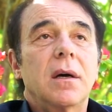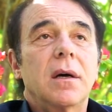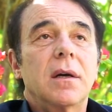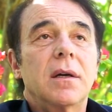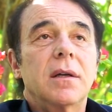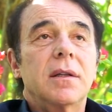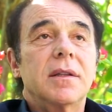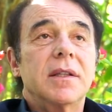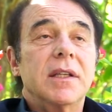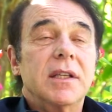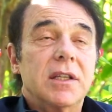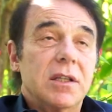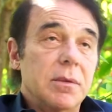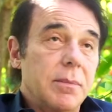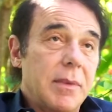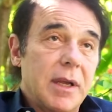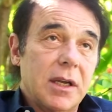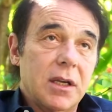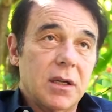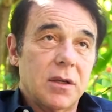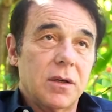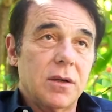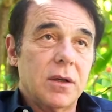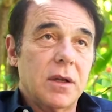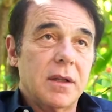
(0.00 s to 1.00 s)
need
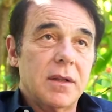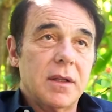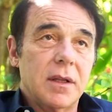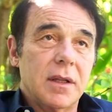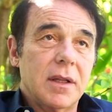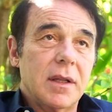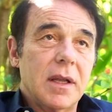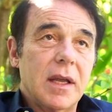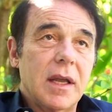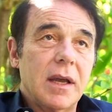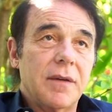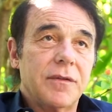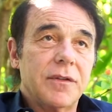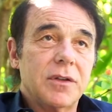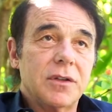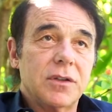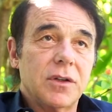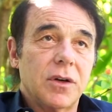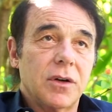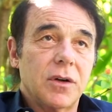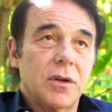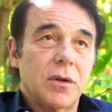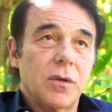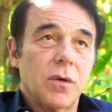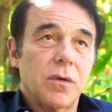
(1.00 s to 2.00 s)
to then they have to
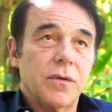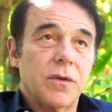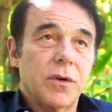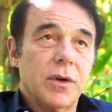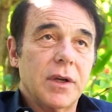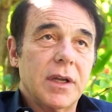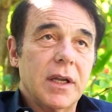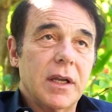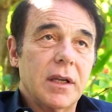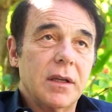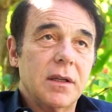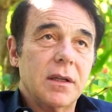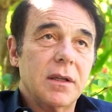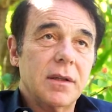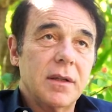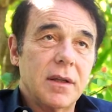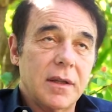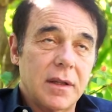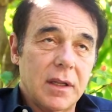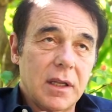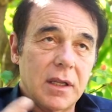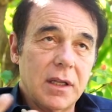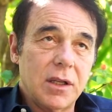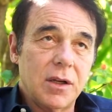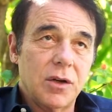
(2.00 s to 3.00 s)
start all over again. Then
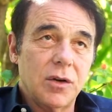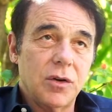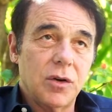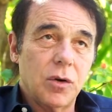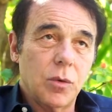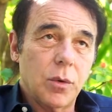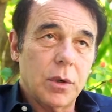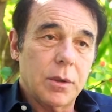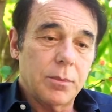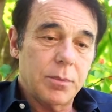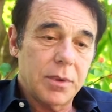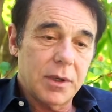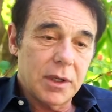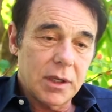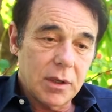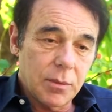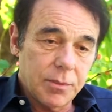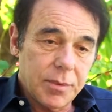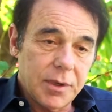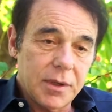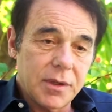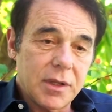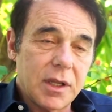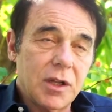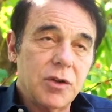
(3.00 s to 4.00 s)
they need a new one, but
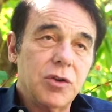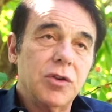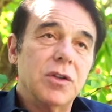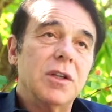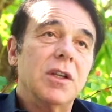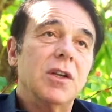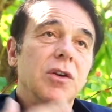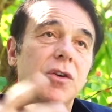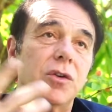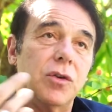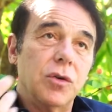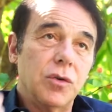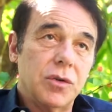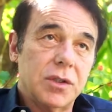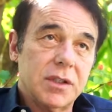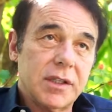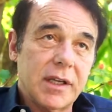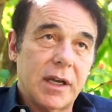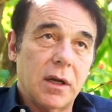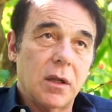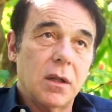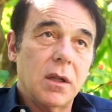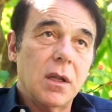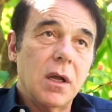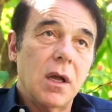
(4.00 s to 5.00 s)
then you need a new
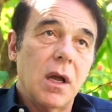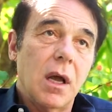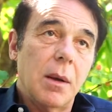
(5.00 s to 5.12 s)
cell.